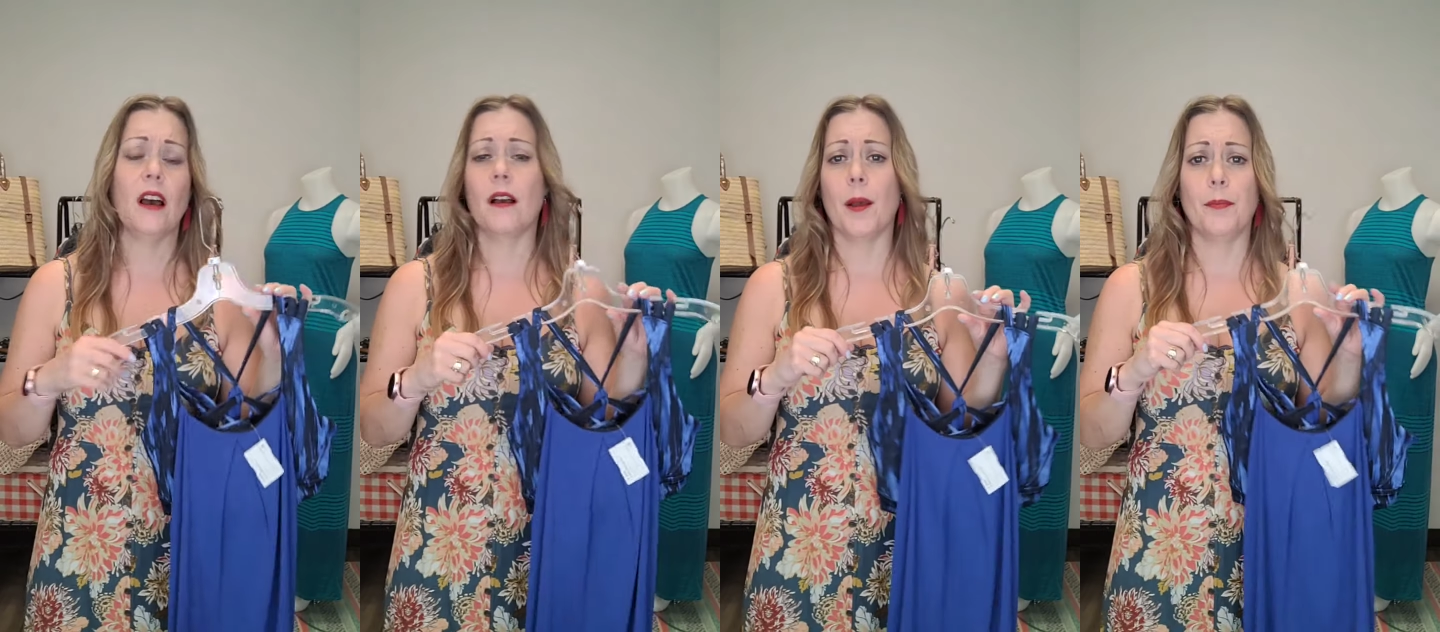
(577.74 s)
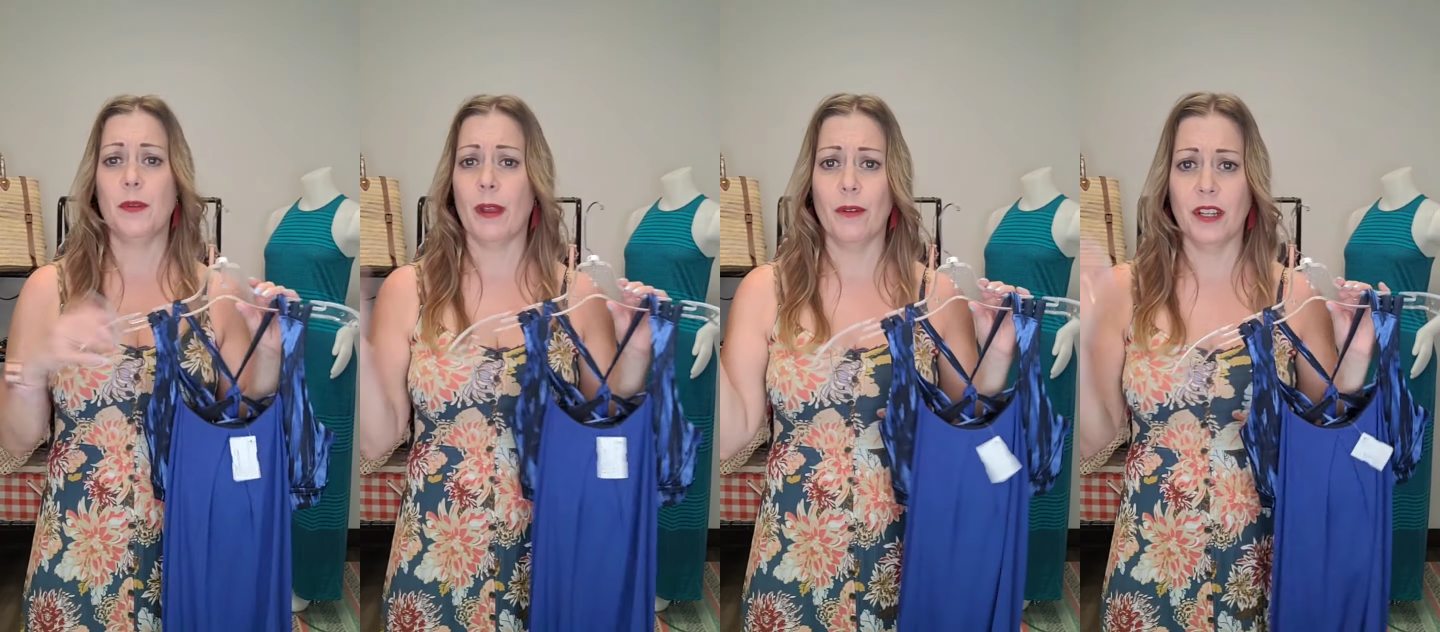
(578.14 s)
Um, you
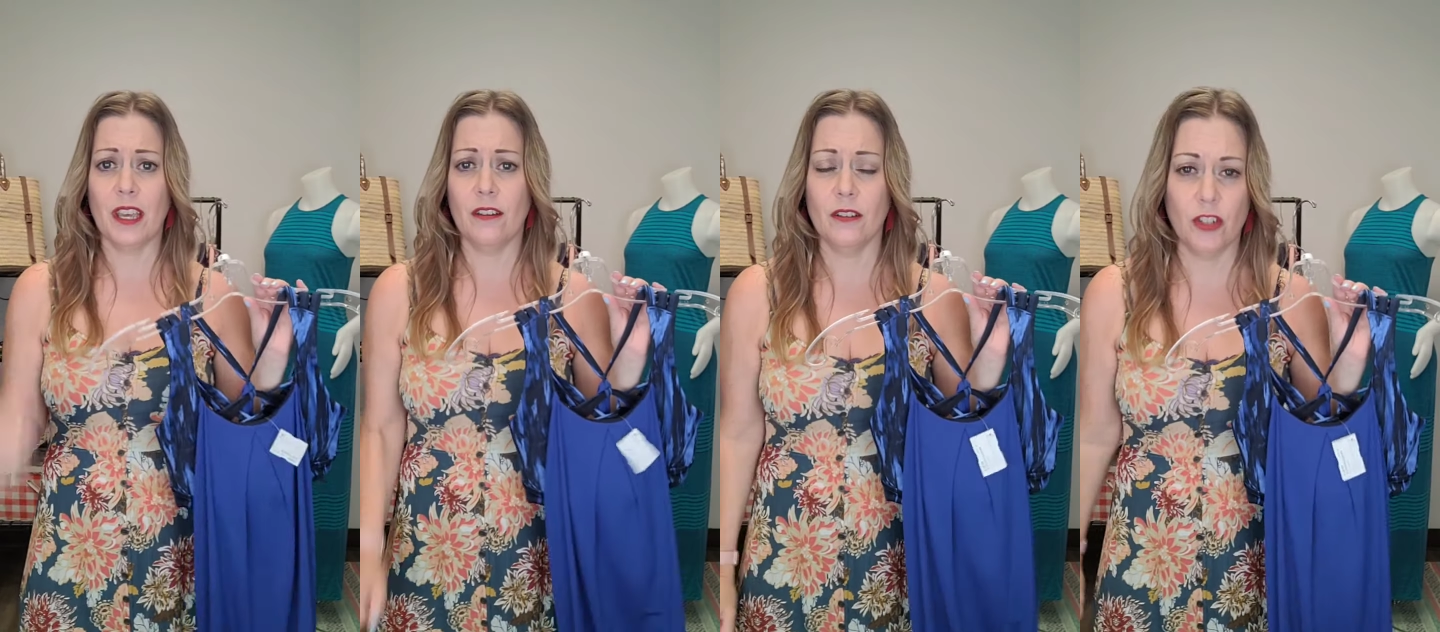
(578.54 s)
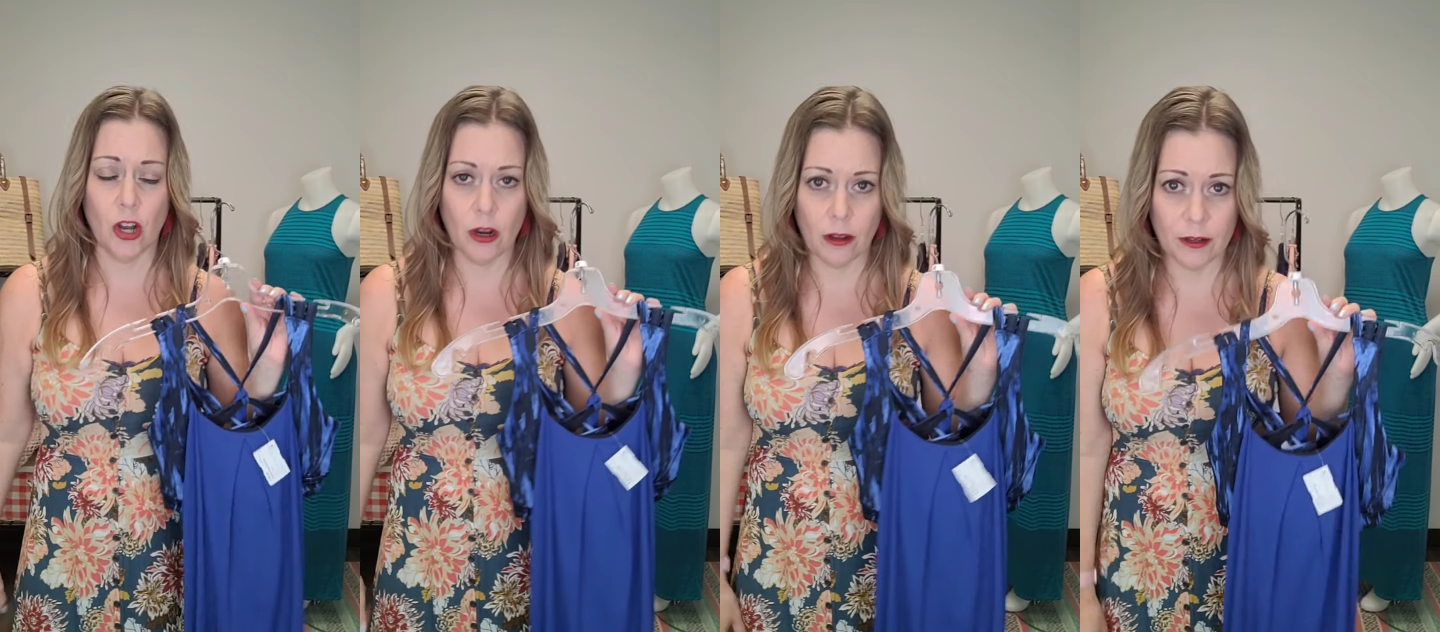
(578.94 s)
might want to get your
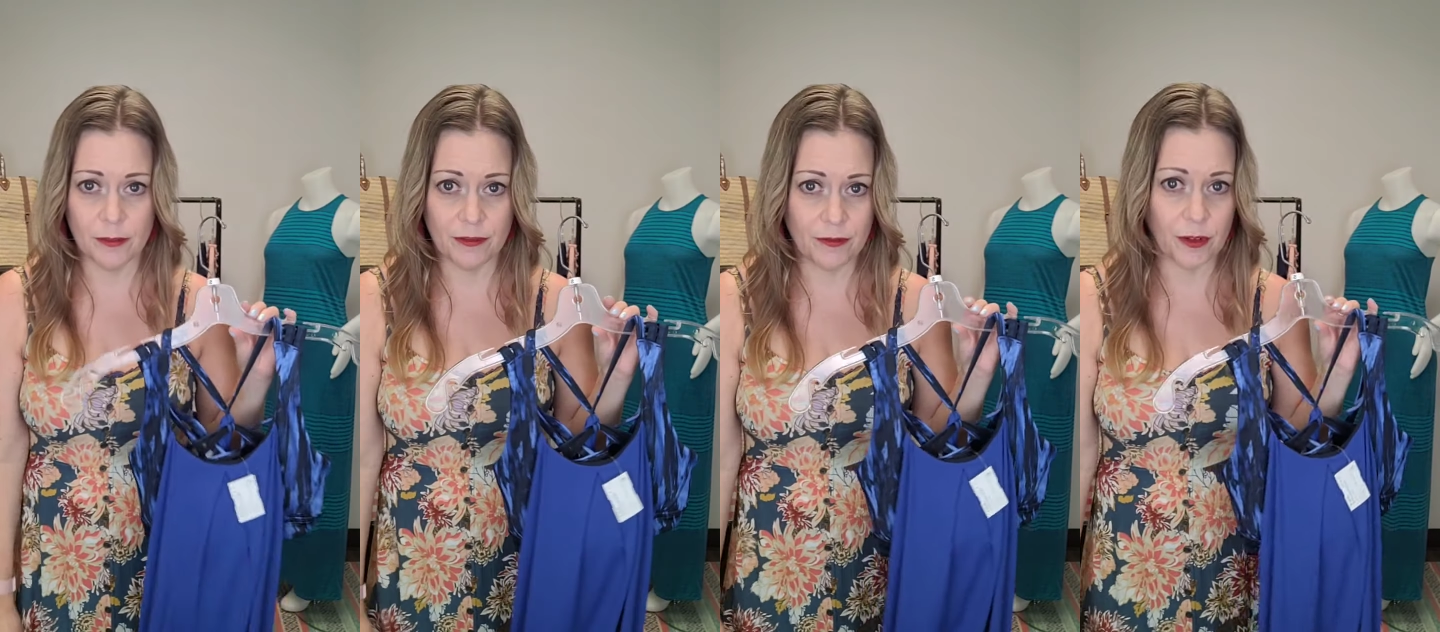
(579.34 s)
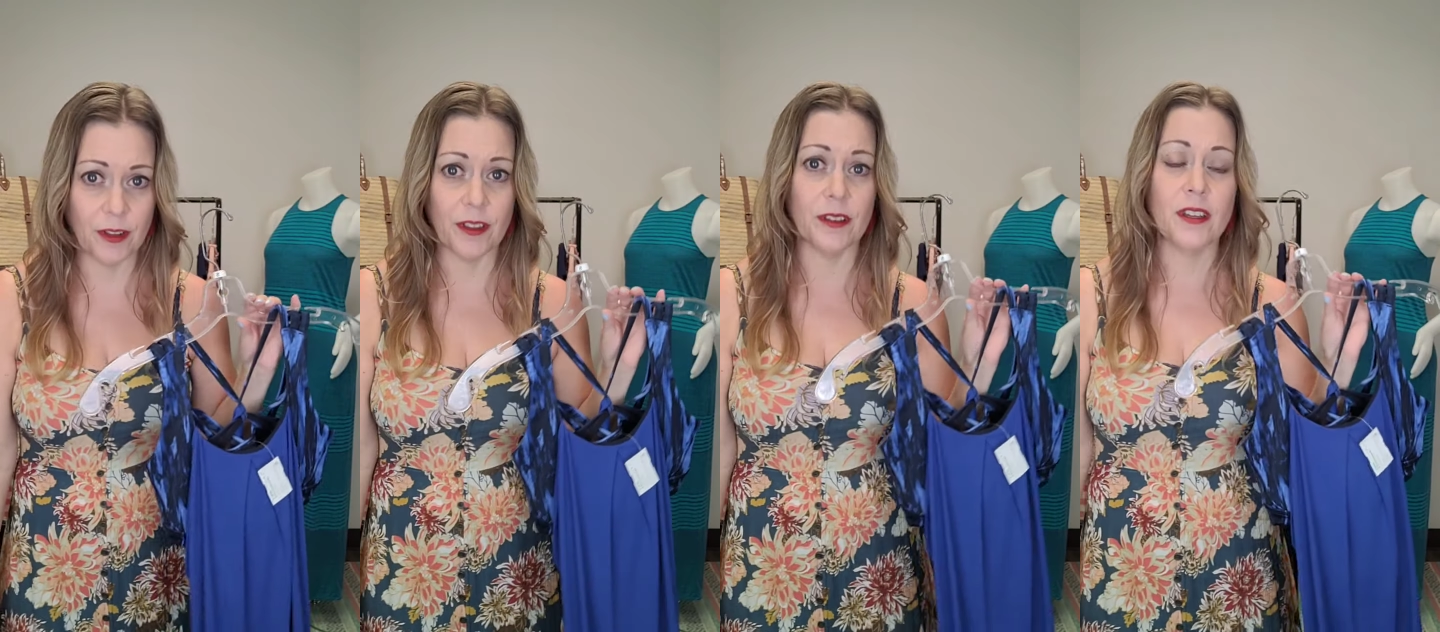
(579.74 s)
jog on before the,